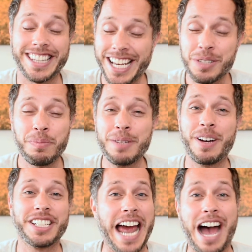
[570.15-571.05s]
that's pretty
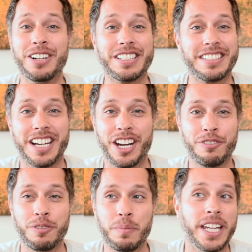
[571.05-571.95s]
much how it started
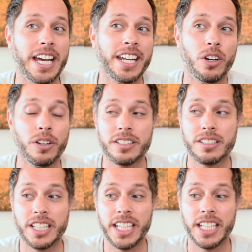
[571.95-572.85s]
for me. And
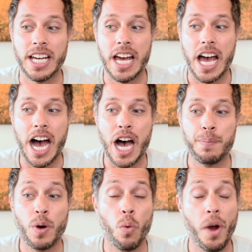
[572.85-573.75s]
honestly,
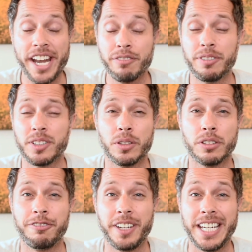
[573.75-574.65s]
wedding
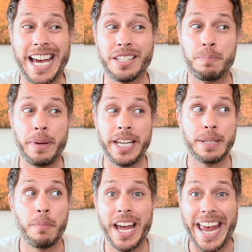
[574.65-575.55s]
photography has
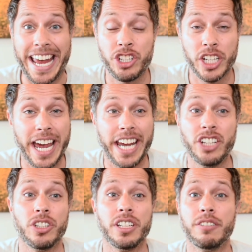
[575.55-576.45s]
been my
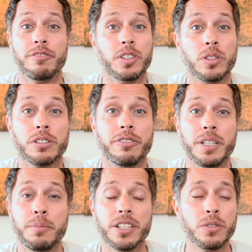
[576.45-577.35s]
education in
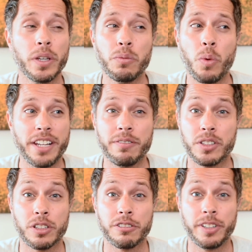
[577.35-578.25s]
photography, because with wedding
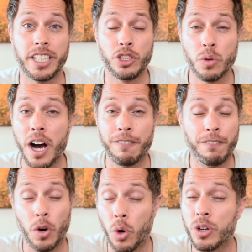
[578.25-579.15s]
photography, you
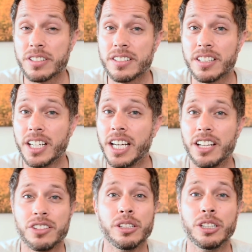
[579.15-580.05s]
are forced
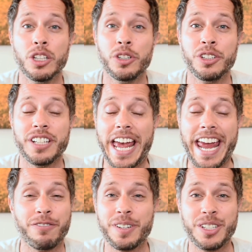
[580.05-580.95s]
to learn
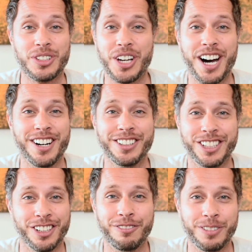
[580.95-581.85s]
every style
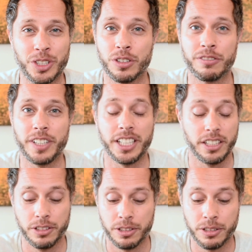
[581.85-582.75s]
of photography.
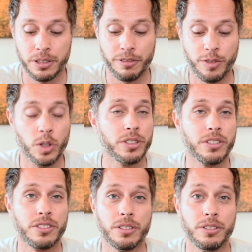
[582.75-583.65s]
You're
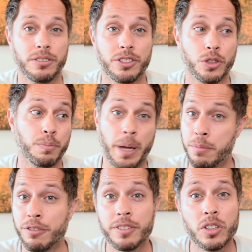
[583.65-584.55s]
forced to do
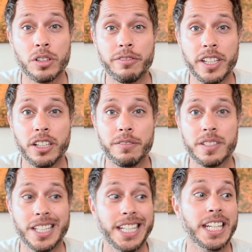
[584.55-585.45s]
people photography,
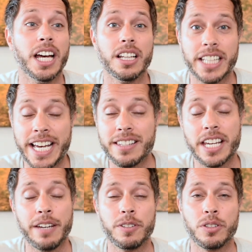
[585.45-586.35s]
obviously,
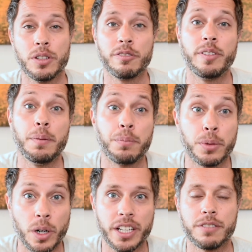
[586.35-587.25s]
landscape photography,
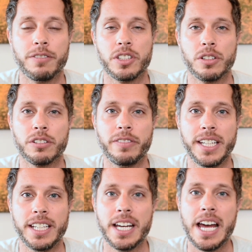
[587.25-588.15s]
product
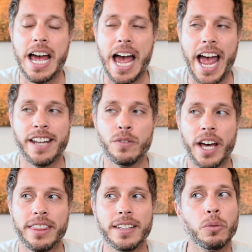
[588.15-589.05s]
photography. And
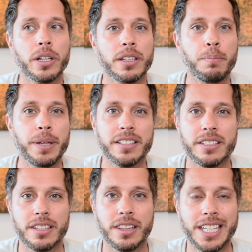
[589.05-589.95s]
I think one of the
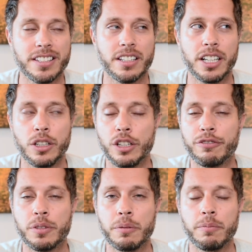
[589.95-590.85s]
biggest things that I learned
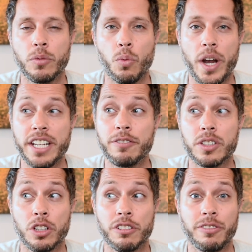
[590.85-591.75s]
from wedding
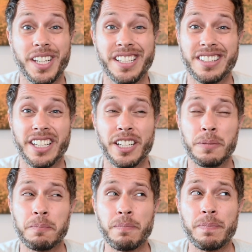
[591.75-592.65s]
photography is that
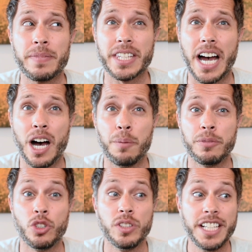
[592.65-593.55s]

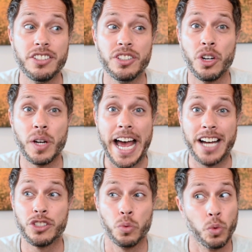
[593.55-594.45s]
you need to know
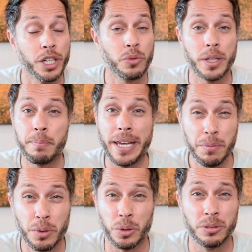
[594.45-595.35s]
how to work with
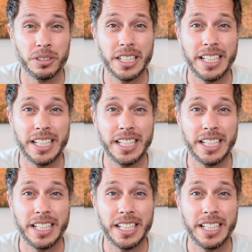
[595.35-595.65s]
people.